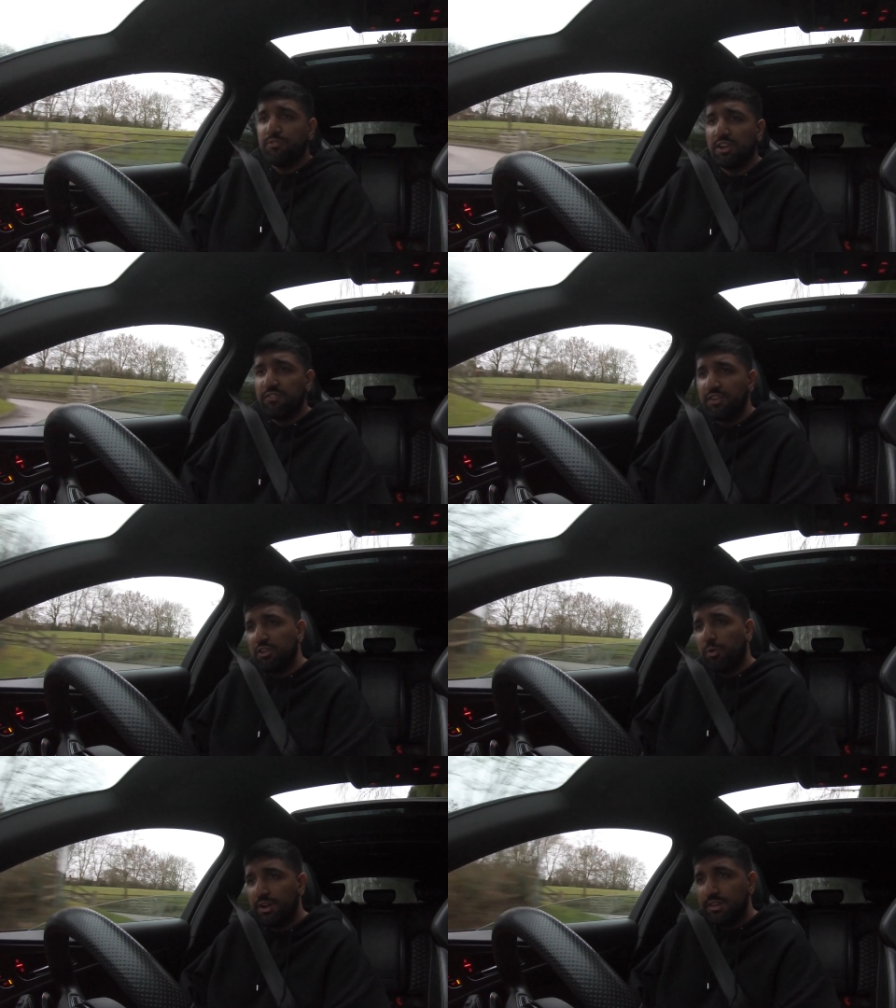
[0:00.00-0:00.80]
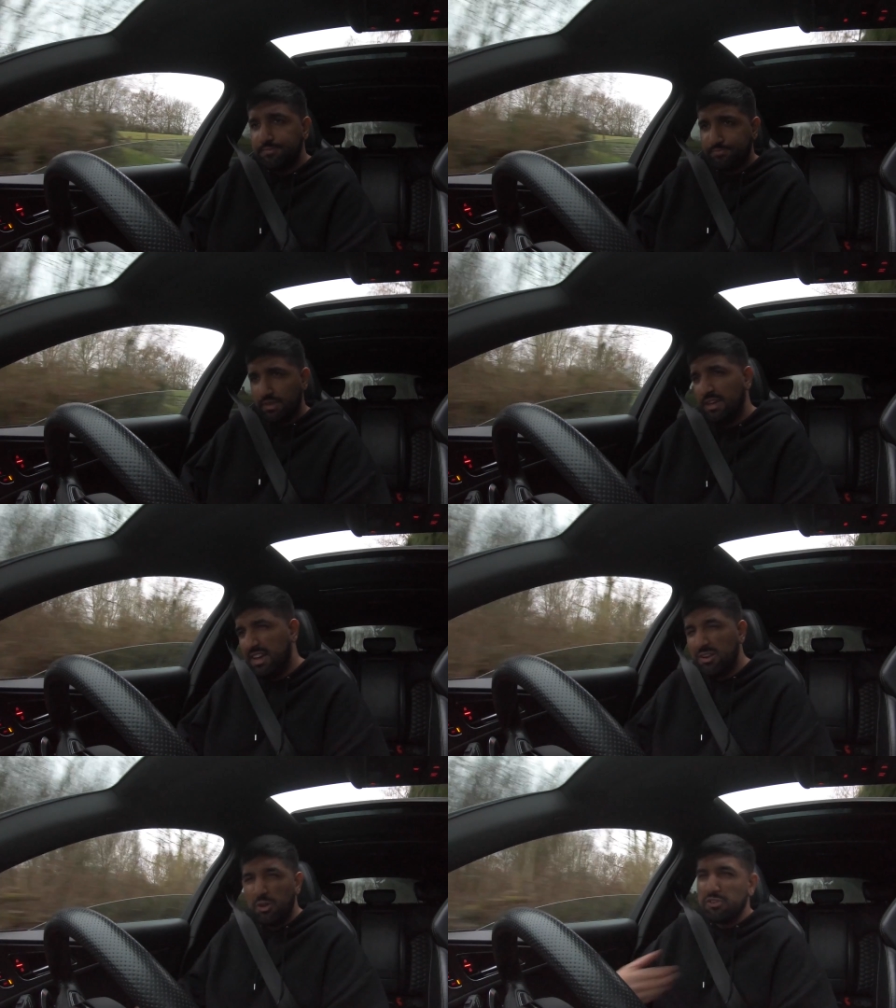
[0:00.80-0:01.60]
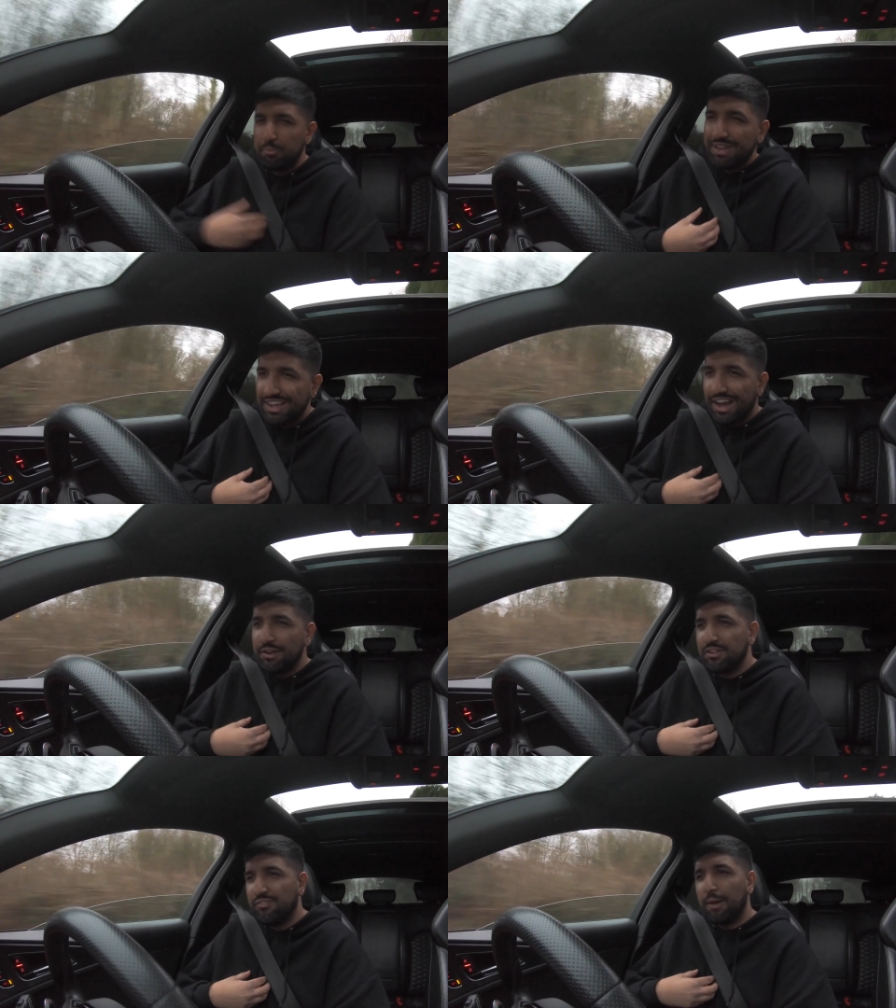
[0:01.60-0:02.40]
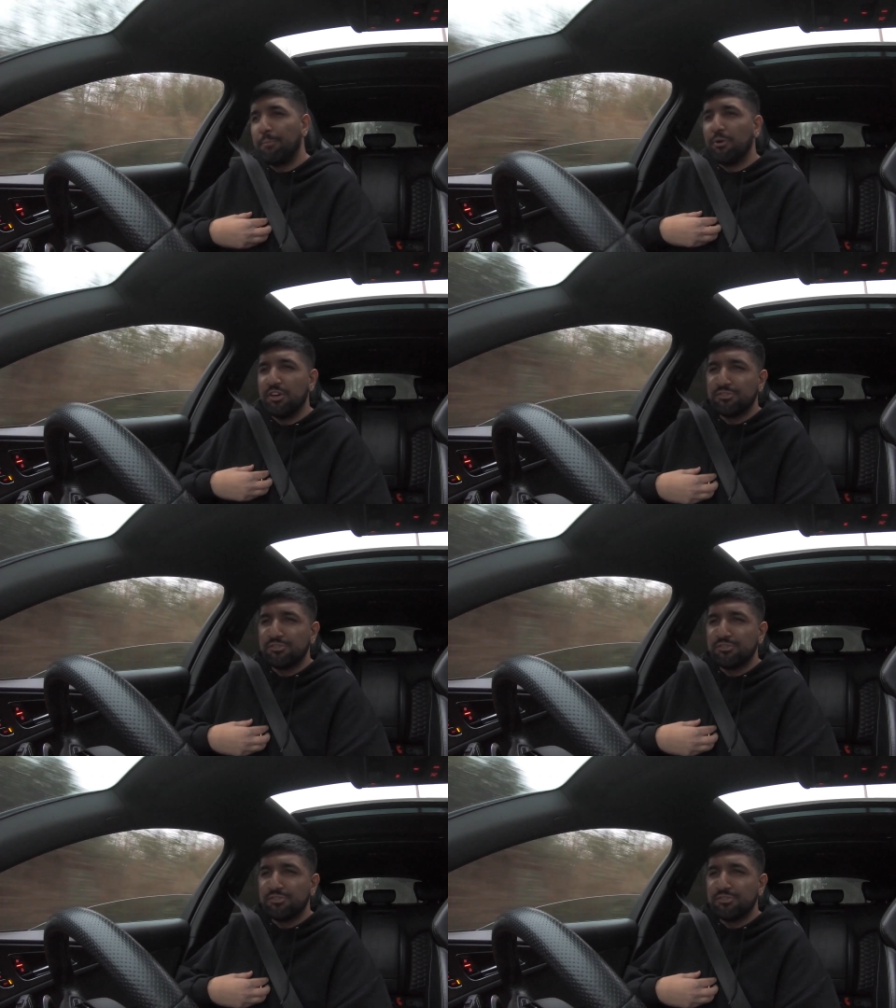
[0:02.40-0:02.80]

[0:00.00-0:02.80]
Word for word: done a video on it and also being an Audi fanboy